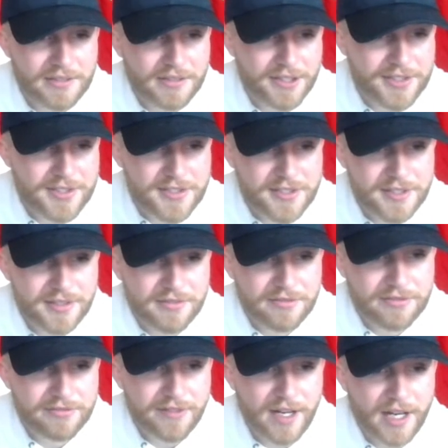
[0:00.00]
let's see,
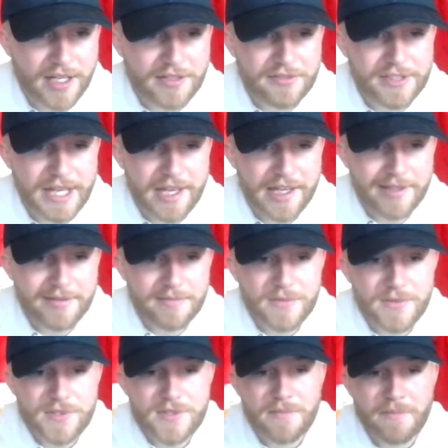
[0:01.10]
5 games,
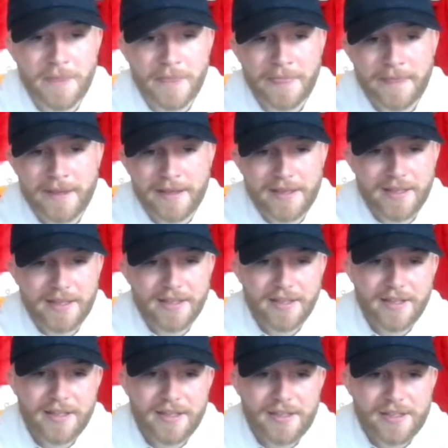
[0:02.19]

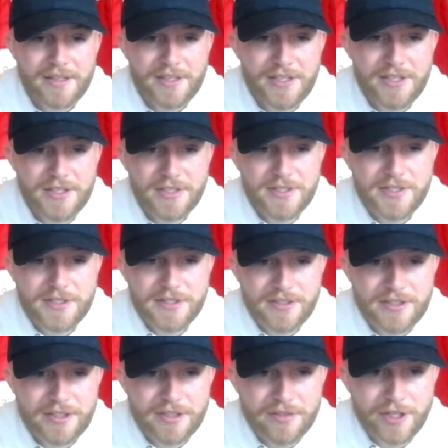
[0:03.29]
he's
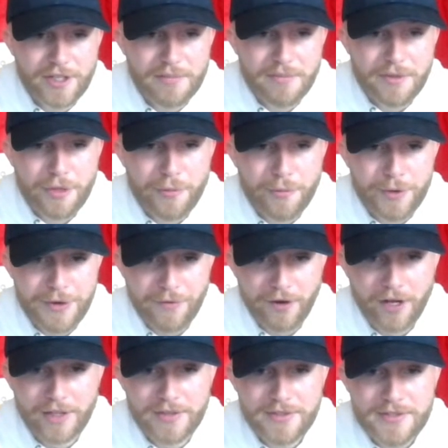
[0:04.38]
given up 3
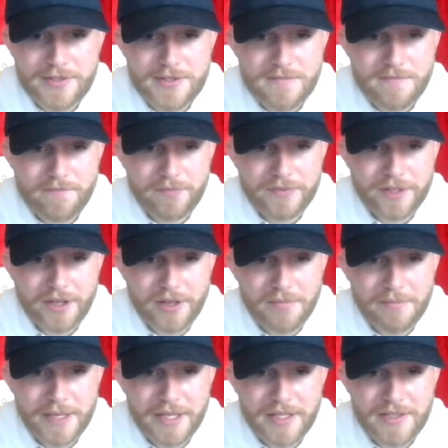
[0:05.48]
runs on
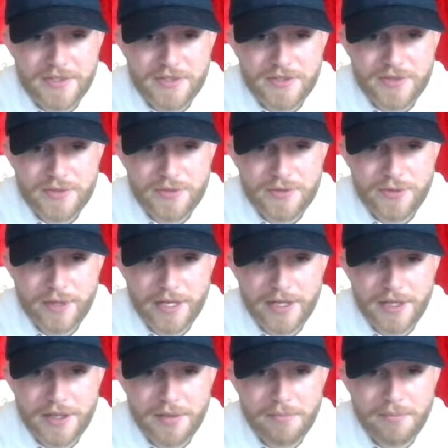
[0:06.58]
pace to
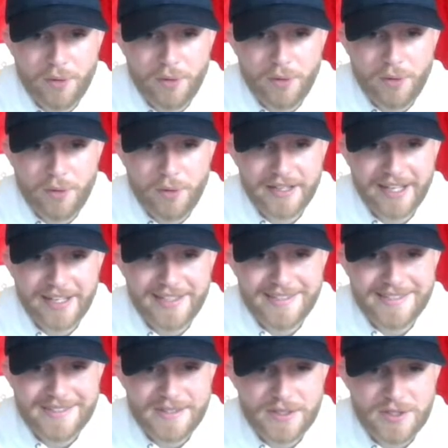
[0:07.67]
a
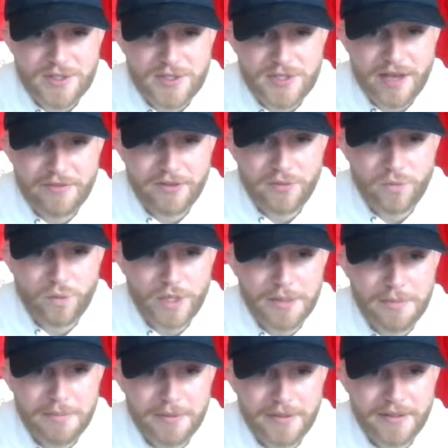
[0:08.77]
.967
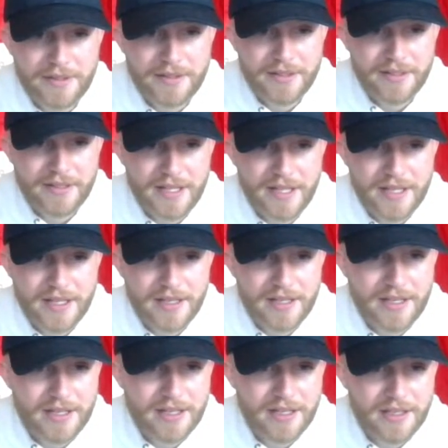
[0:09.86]
WHIP and
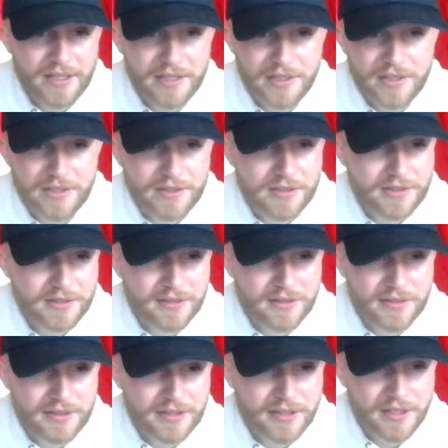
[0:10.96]
a
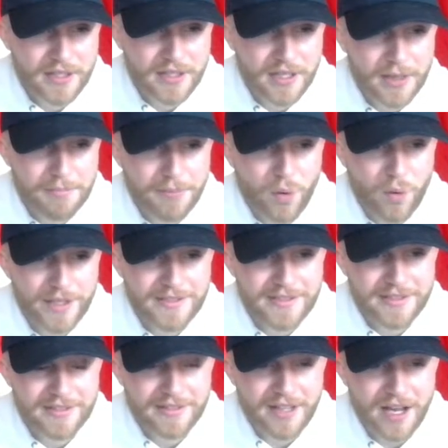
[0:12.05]

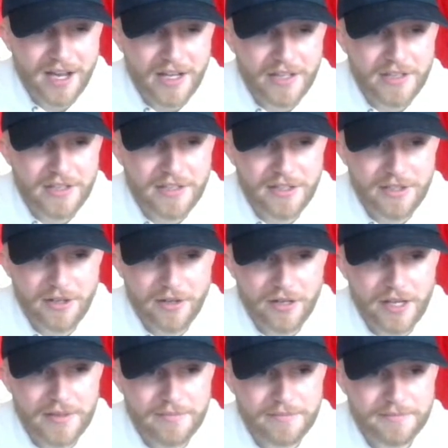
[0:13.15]
.9 ERA.